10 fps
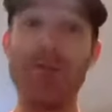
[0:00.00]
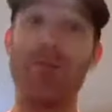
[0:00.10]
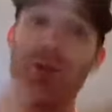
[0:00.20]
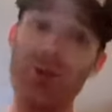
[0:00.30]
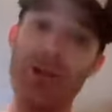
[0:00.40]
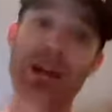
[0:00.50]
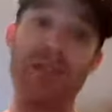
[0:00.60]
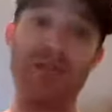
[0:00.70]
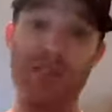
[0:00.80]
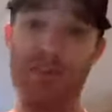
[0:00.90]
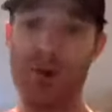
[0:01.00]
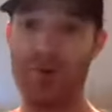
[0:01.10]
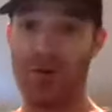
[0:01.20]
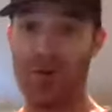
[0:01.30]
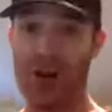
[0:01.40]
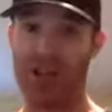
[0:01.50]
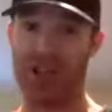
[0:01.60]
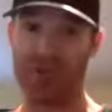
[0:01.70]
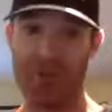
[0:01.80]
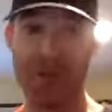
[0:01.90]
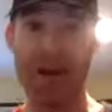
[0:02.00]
But only after you build up a relationship.